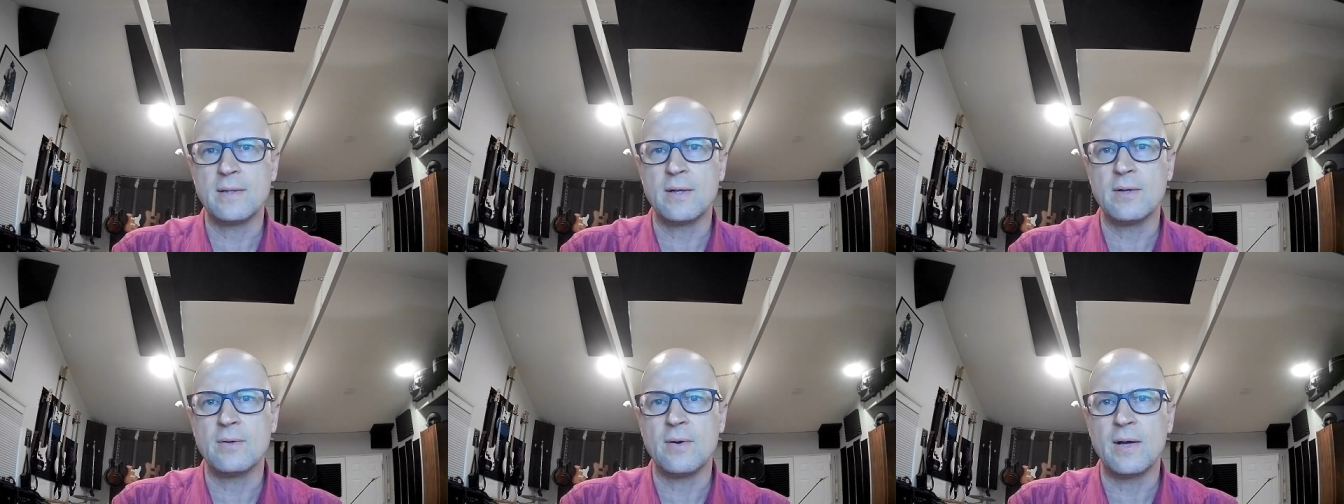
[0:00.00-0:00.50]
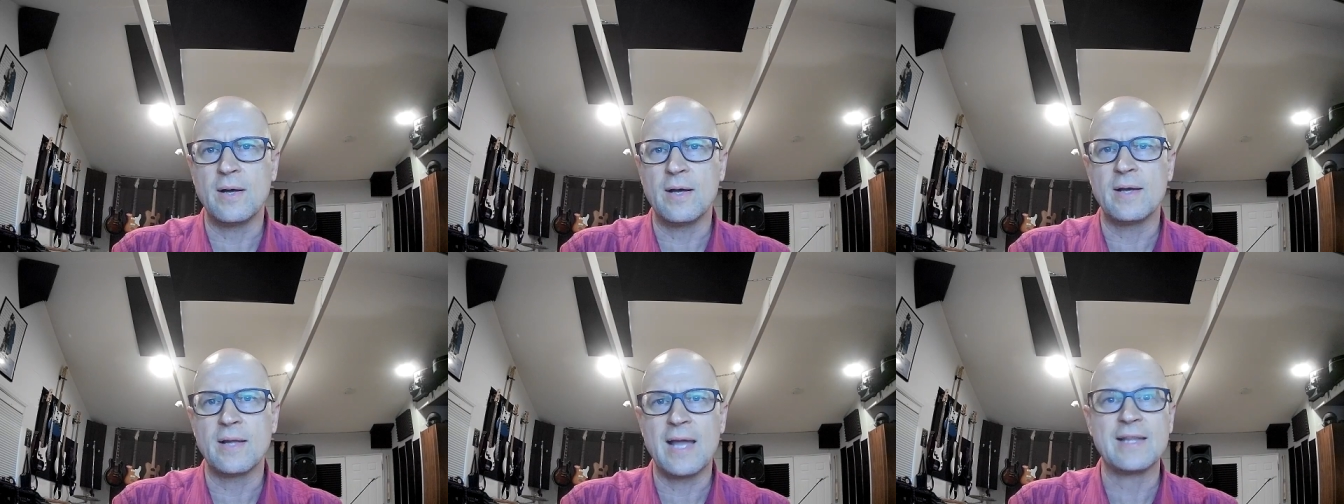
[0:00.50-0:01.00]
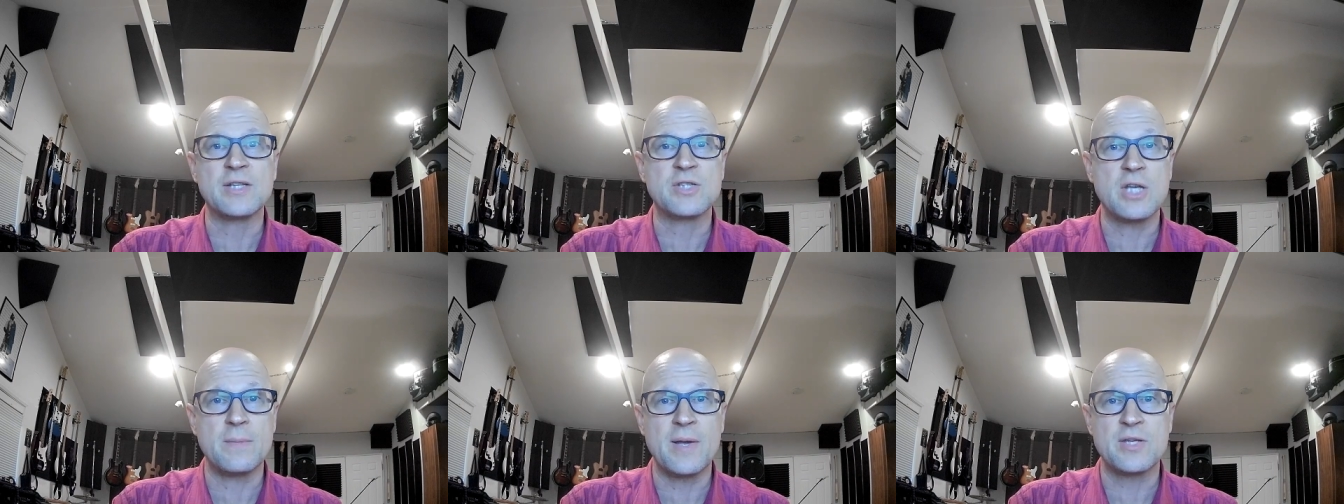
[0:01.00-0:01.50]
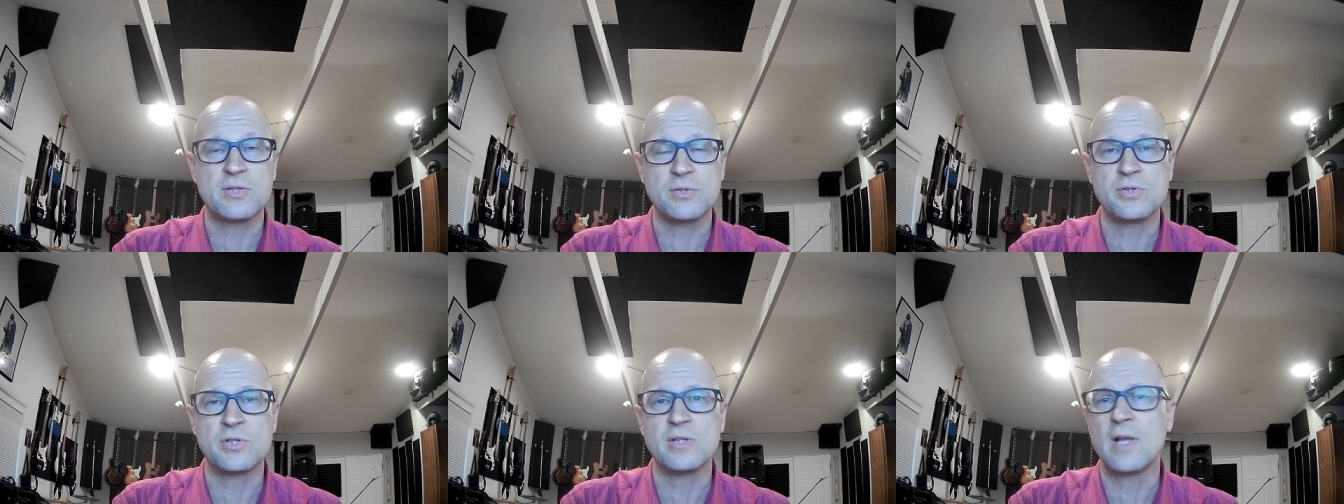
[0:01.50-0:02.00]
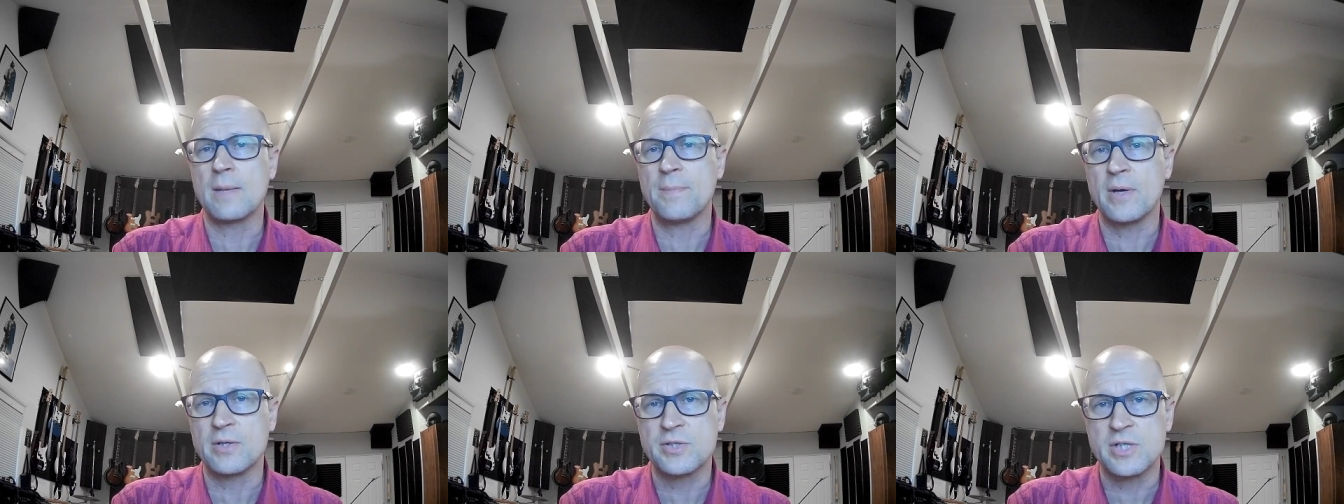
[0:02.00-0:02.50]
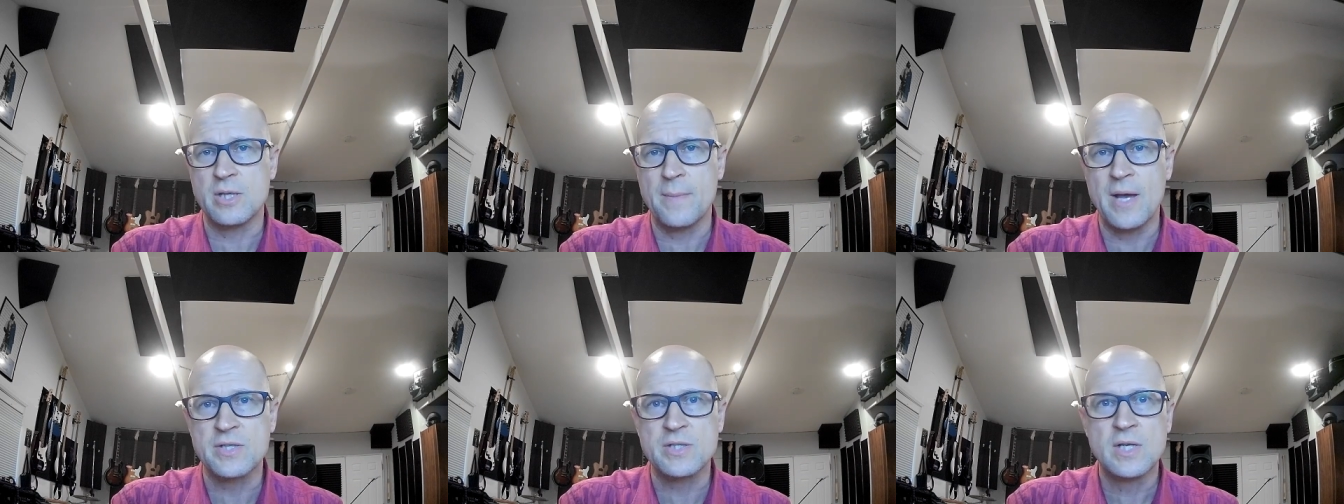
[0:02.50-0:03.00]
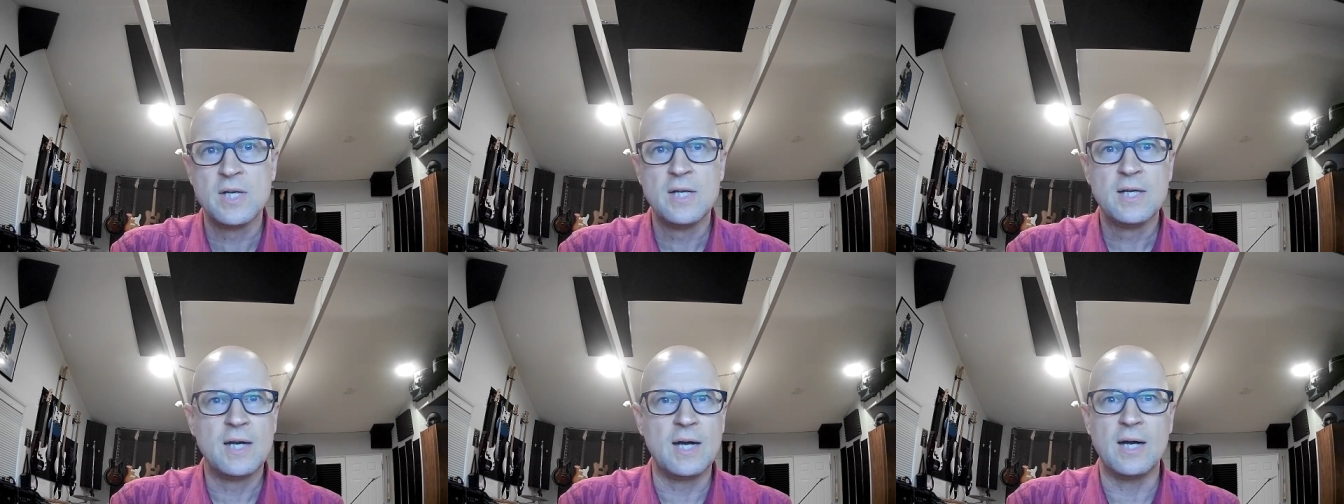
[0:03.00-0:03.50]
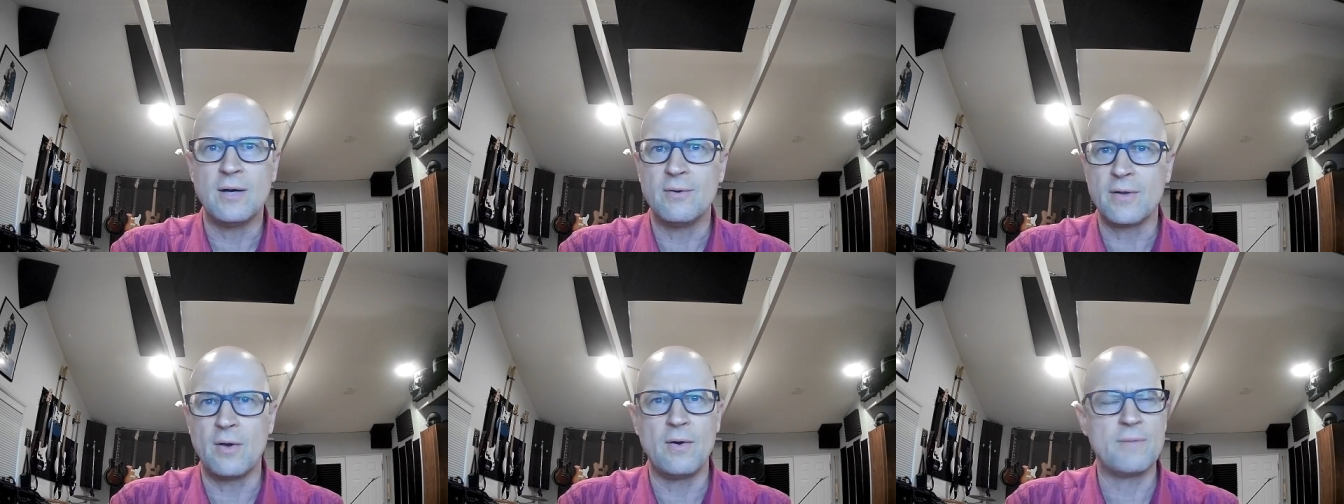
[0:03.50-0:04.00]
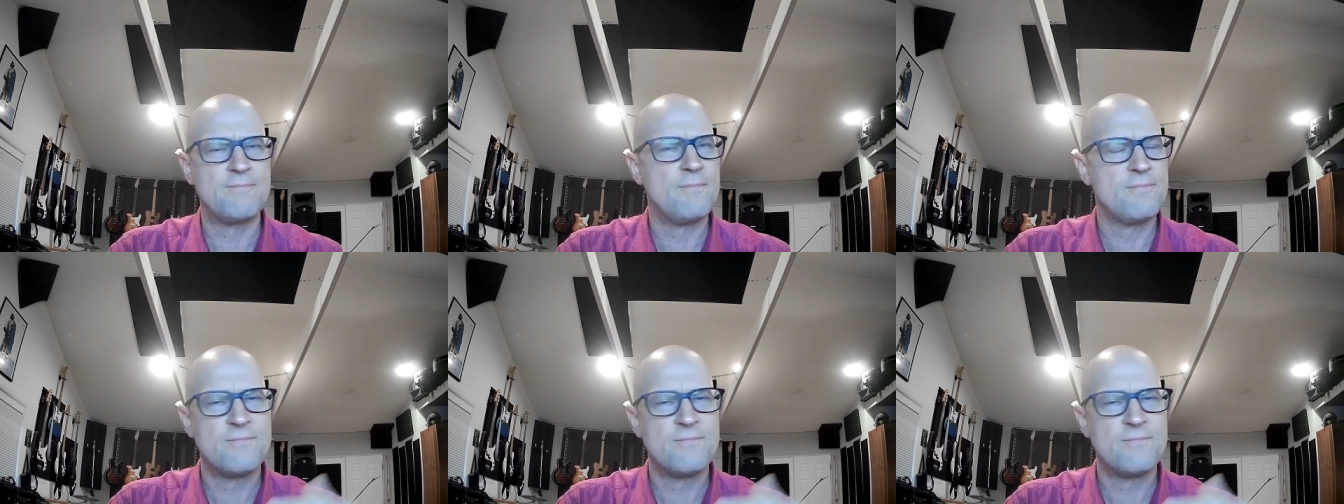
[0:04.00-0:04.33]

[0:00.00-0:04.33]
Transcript: you know, a headless CMS solution like Butter CMS, uh, you know,